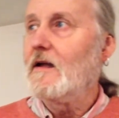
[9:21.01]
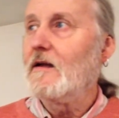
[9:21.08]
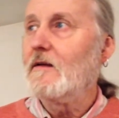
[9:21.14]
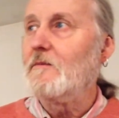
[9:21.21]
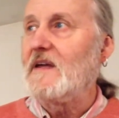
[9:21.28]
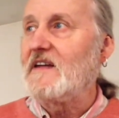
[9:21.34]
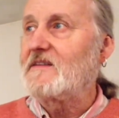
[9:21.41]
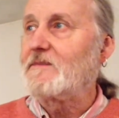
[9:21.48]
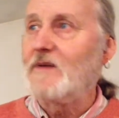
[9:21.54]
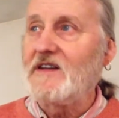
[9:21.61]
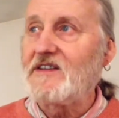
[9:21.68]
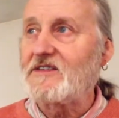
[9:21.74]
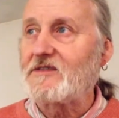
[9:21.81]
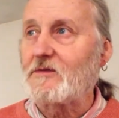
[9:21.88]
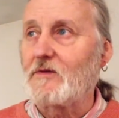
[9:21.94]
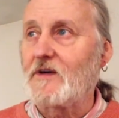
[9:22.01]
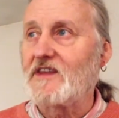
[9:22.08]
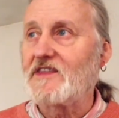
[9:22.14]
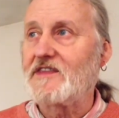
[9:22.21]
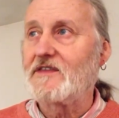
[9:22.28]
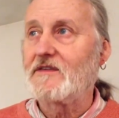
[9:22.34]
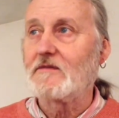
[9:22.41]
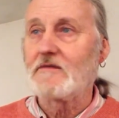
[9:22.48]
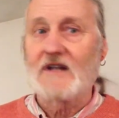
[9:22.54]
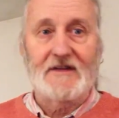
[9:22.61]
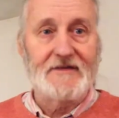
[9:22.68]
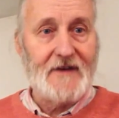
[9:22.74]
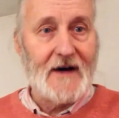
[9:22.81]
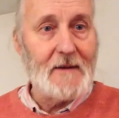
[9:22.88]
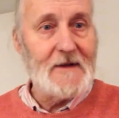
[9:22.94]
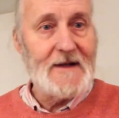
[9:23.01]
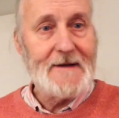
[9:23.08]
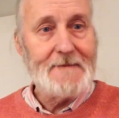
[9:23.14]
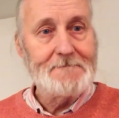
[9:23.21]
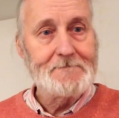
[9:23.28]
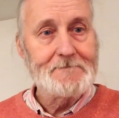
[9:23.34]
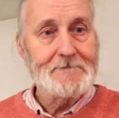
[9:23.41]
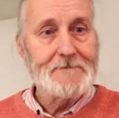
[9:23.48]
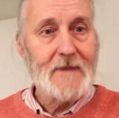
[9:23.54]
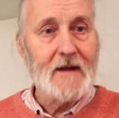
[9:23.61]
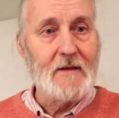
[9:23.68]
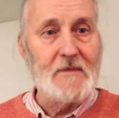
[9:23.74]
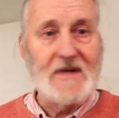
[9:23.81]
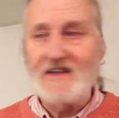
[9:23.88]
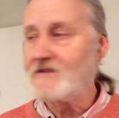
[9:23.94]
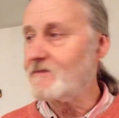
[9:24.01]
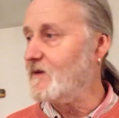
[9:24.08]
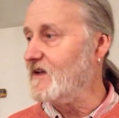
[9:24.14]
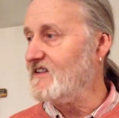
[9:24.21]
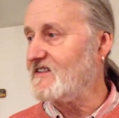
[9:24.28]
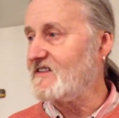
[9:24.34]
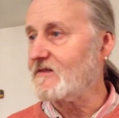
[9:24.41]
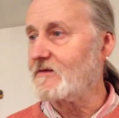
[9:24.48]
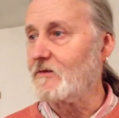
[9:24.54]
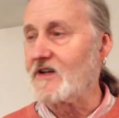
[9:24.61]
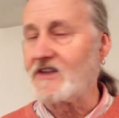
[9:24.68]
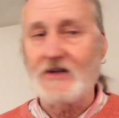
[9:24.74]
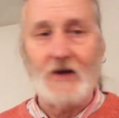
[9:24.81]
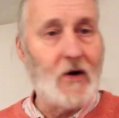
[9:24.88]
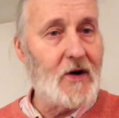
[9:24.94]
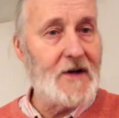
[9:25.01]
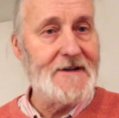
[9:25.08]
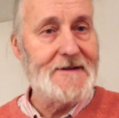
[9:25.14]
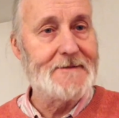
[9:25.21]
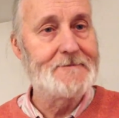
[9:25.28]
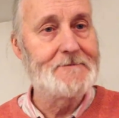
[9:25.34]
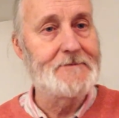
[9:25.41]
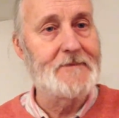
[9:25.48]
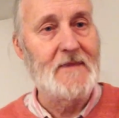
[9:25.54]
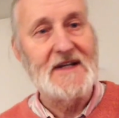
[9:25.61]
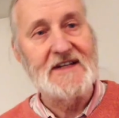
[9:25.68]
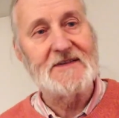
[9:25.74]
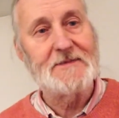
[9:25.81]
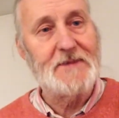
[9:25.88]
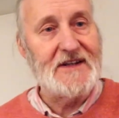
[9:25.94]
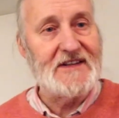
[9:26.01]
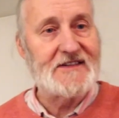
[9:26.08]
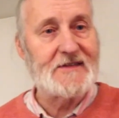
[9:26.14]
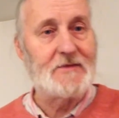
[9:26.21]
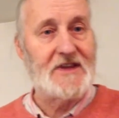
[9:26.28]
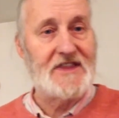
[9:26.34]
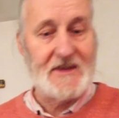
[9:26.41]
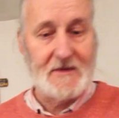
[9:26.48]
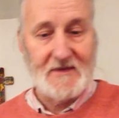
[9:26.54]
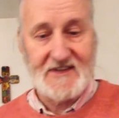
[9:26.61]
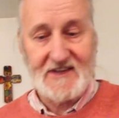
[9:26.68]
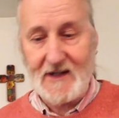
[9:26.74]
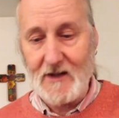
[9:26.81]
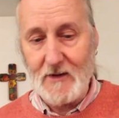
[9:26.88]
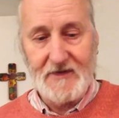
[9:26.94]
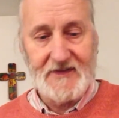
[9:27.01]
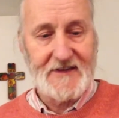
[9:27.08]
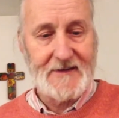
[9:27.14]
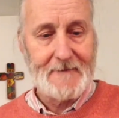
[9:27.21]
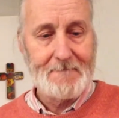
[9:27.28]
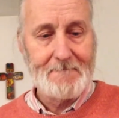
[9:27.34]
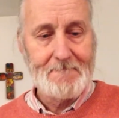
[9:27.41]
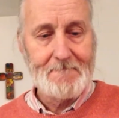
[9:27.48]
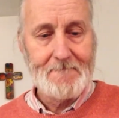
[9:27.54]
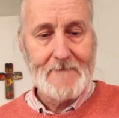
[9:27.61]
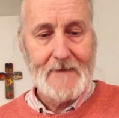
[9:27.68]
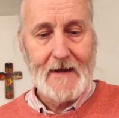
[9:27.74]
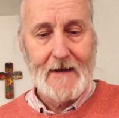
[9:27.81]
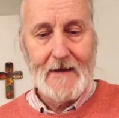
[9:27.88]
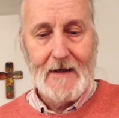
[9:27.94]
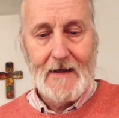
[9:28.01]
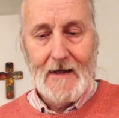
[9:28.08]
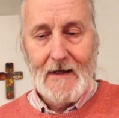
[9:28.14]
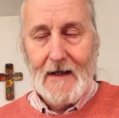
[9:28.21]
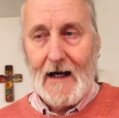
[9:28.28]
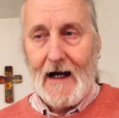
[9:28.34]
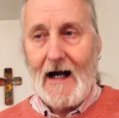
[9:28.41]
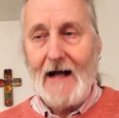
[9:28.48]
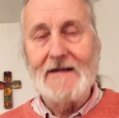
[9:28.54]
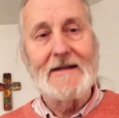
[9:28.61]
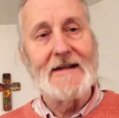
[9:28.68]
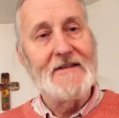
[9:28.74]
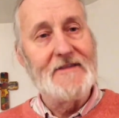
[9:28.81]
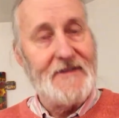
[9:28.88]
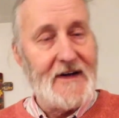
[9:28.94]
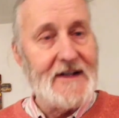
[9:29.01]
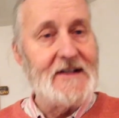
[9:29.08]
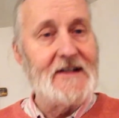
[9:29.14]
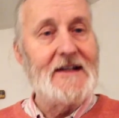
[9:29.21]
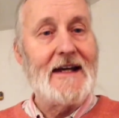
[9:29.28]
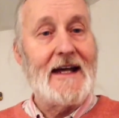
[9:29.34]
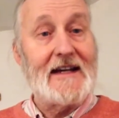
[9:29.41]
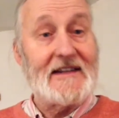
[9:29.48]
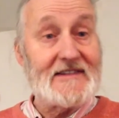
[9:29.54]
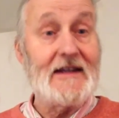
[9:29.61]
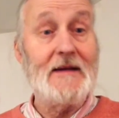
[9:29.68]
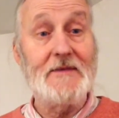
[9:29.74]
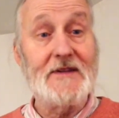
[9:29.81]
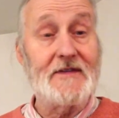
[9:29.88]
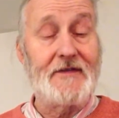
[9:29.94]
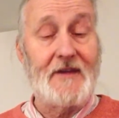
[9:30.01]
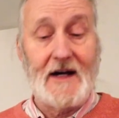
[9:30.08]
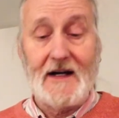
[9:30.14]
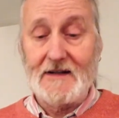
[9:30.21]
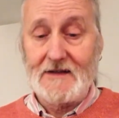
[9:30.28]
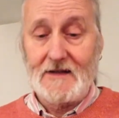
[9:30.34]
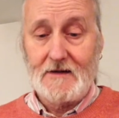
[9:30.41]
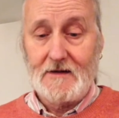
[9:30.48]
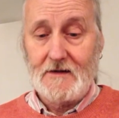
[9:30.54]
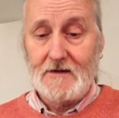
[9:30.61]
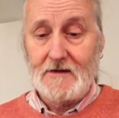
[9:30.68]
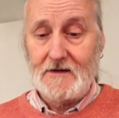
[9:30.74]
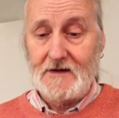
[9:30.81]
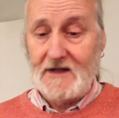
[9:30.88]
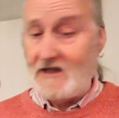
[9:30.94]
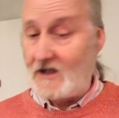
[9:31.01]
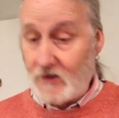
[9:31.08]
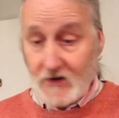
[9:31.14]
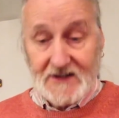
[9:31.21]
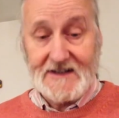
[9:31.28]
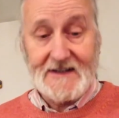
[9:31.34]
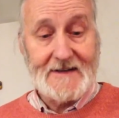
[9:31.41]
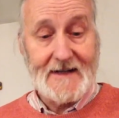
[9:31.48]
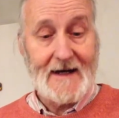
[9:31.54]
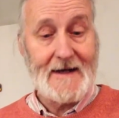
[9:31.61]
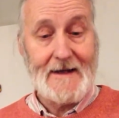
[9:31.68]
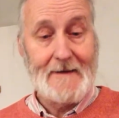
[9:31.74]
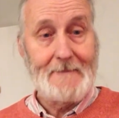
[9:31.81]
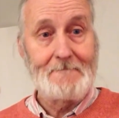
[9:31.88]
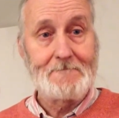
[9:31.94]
Makes peace with their family, makes peace with God, makes peace with themselves, and can finally accept the fact that they're going to die